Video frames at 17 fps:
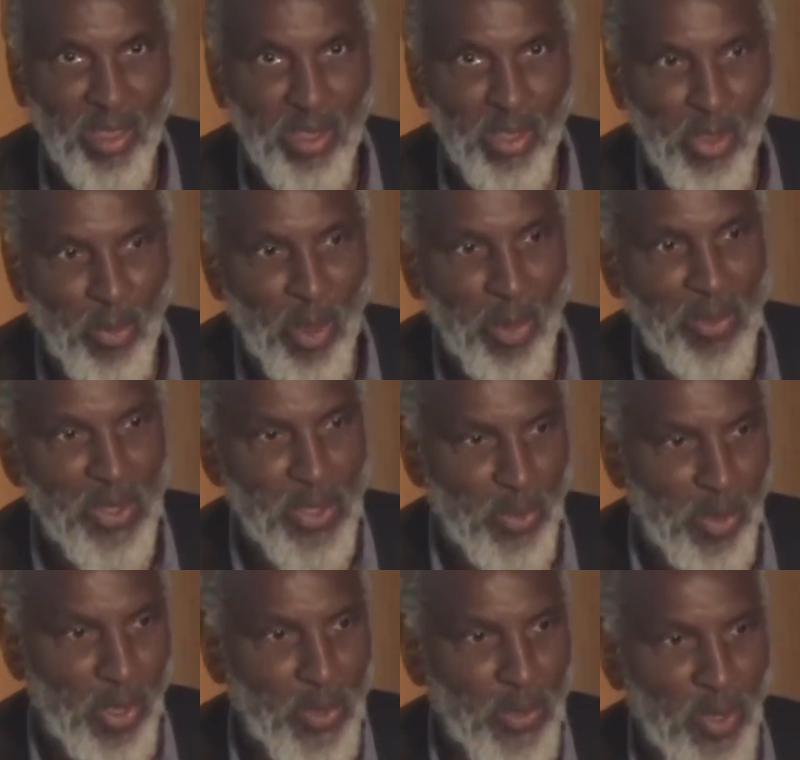the way we
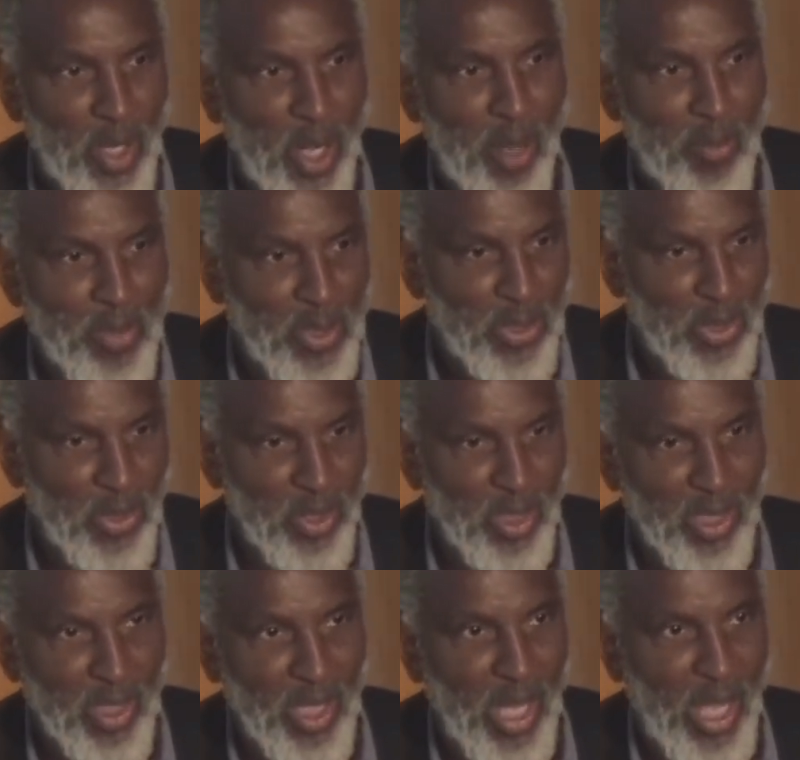structure our opportunity
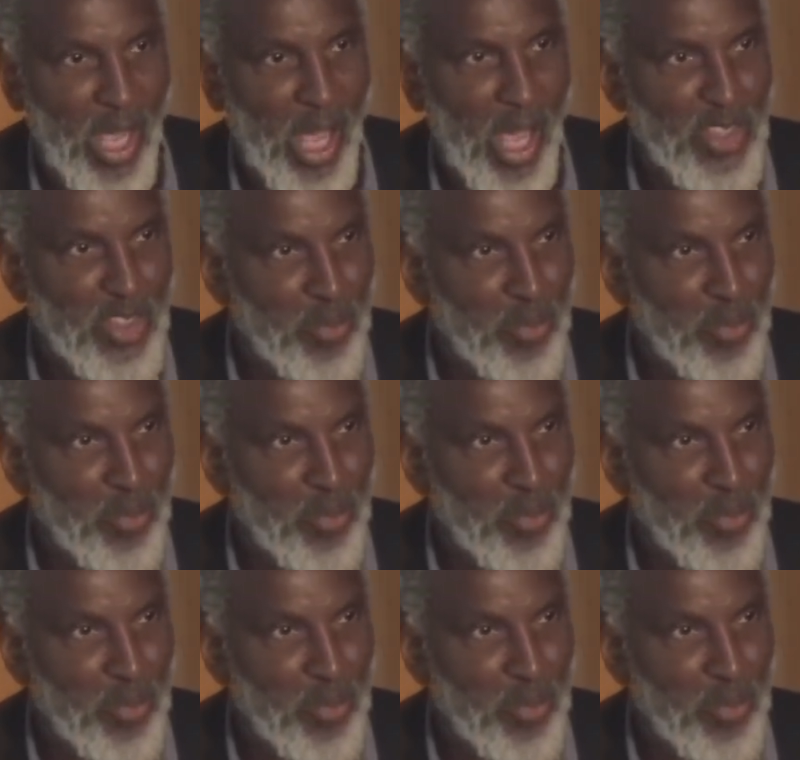has a